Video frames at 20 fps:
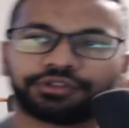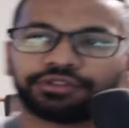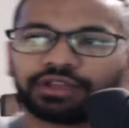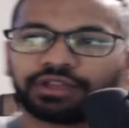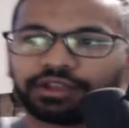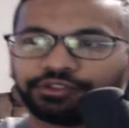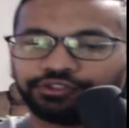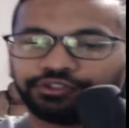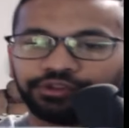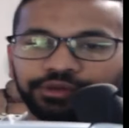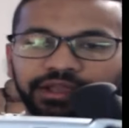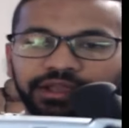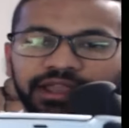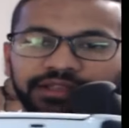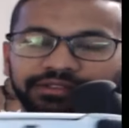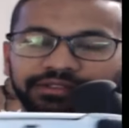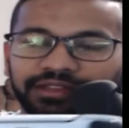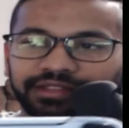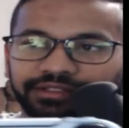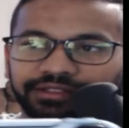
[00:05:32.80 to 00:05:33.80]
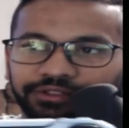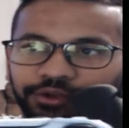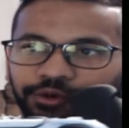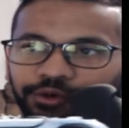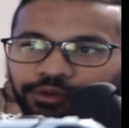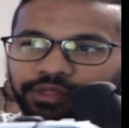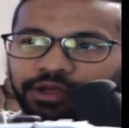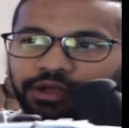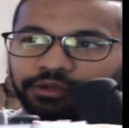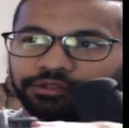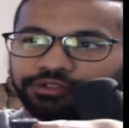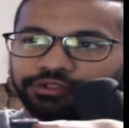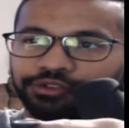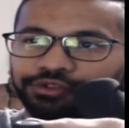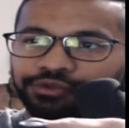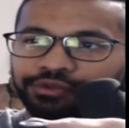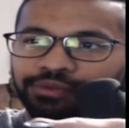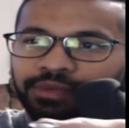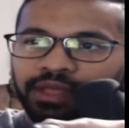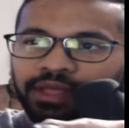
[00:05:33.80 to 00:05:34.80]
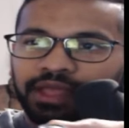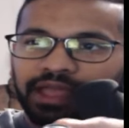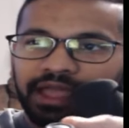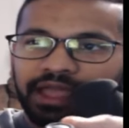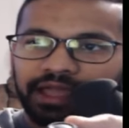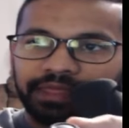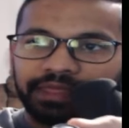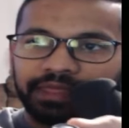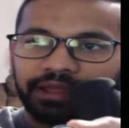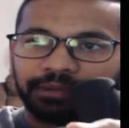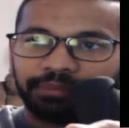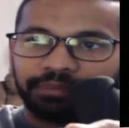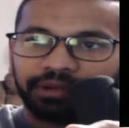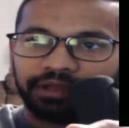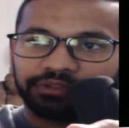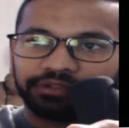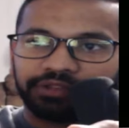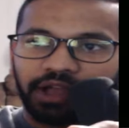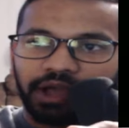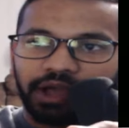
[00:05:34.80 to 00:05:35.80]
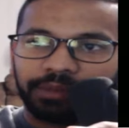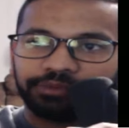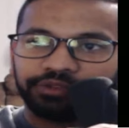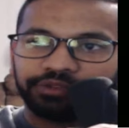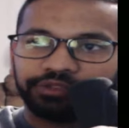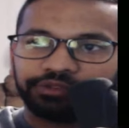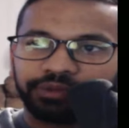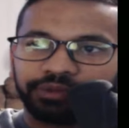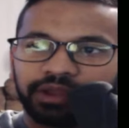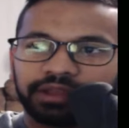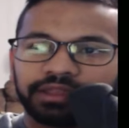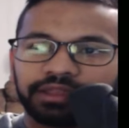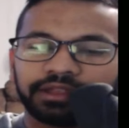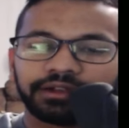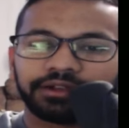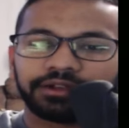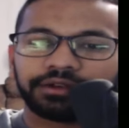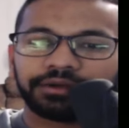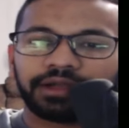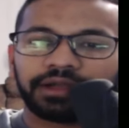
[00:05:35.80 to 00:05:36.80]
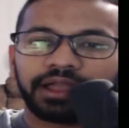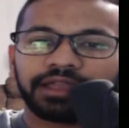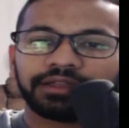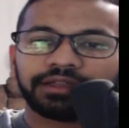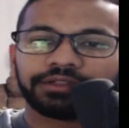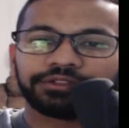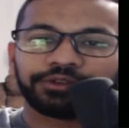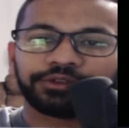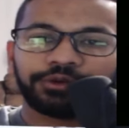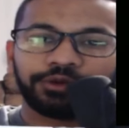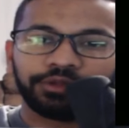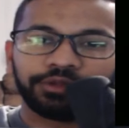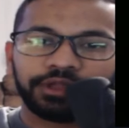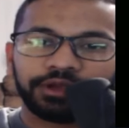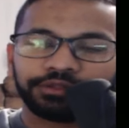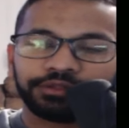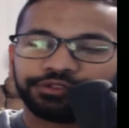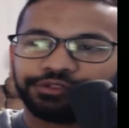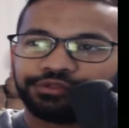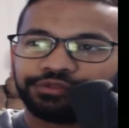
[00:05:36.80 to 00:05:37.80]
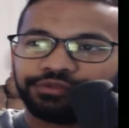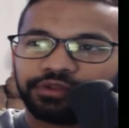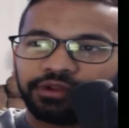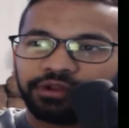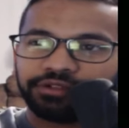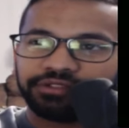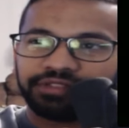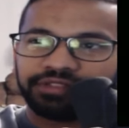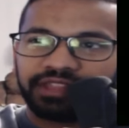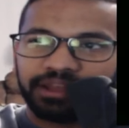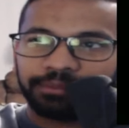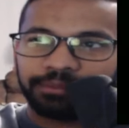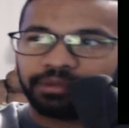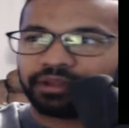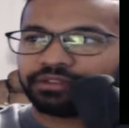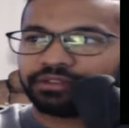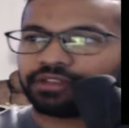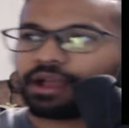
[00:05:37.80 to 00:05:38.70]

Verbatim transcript: so I can show you guys. It's hold L2 and then press options right here. Okay, so hold L2 first, then press